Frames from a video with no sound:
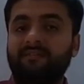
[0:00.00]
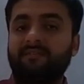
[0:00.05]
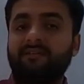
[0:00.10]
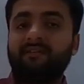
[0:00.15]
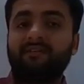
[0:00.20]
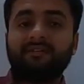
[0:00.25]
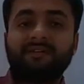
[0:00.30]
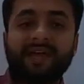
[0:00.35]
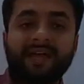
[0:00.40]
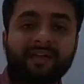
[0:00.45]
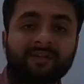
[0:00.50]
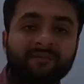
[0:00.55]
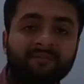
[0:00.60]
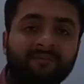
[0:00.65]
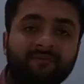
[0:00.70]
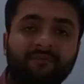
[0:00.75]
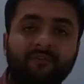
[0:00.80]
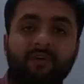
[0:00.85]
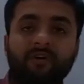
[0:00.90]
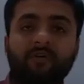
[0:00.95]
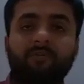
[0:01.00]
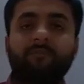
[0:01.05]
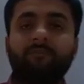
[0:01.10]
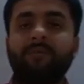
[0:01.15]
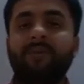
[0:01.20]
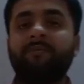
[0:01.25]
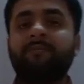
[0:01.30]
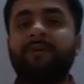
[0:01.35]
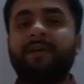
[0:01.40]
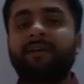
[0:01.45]
the time for
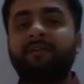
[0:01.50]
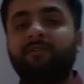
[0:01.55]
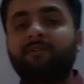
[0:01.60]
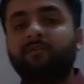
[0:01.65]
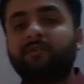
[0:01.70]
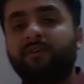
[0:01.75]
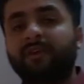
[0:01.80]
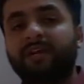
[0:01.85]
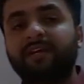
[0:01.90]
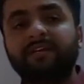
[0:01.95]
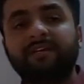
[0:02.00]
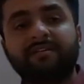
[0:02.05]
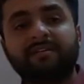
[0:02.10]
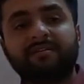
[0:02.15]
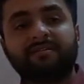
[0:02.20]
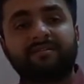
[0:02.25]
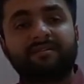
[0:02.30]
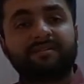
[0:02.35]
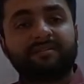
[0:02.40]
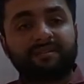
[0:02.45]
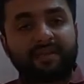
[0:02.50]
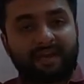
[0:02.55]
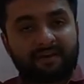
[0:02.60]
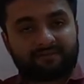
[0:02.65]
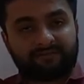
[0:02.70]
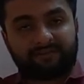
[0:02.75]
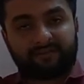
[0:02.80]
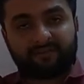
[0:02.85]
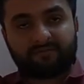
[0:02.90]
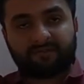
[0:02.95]
payment to creditors is
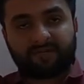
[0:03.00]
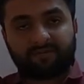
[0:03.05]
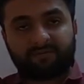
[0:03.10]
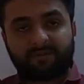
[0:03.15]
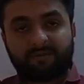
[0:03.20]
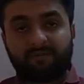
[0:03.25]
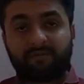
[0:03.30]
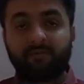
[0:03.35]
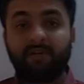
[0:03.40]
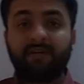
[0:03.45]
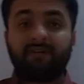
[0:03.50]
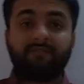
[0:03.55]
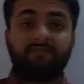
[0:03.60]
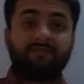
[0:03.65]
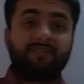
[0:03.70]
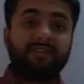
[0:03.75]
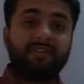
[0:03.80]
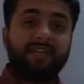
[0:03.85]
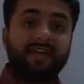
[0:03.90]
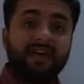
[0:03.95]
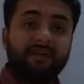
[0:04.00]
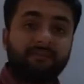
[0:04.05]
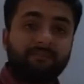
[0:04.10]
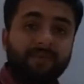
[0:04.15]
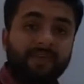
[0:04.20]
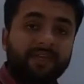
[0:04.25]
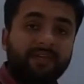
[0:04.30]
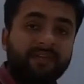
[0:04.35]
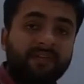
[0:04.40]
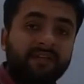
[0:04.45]
after 1 month, but we are
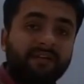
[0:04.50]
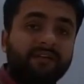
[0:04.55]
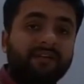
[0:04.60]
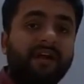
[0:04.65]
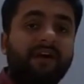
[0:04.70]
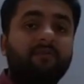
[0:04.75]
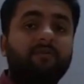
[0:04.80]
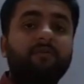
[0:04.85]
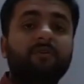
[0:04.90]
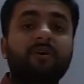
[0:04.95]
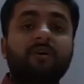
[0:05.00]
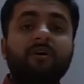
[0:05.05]
paying it now